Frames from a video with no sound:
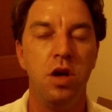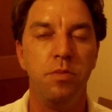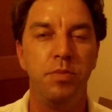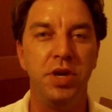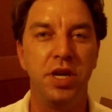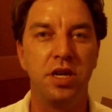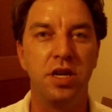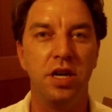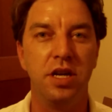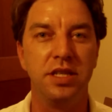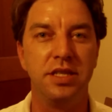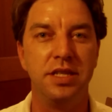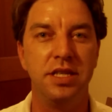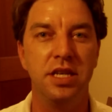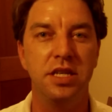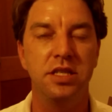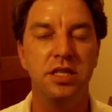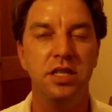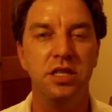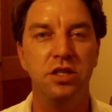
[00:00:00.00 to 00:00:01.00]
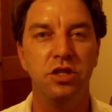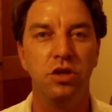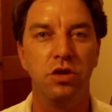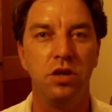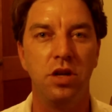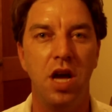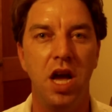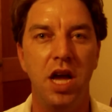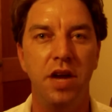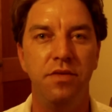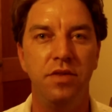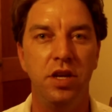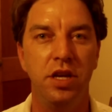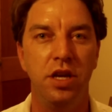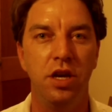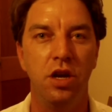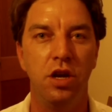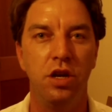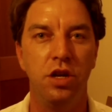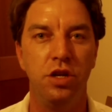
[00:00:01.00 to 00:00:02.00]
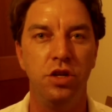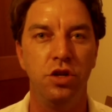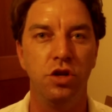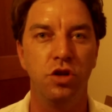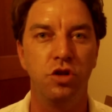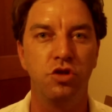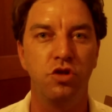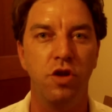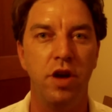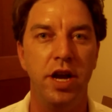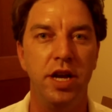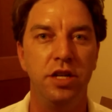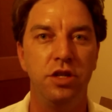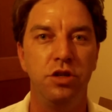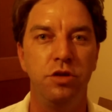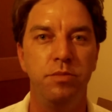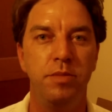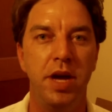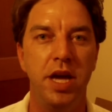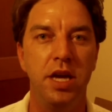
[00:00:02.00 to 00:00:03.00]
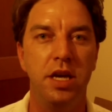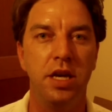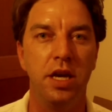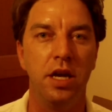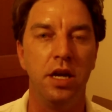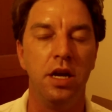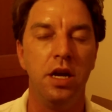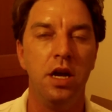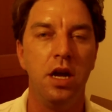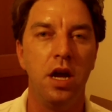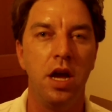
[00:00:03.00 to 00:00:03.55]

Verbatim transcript: because this is your livelihood and you're trying to make it,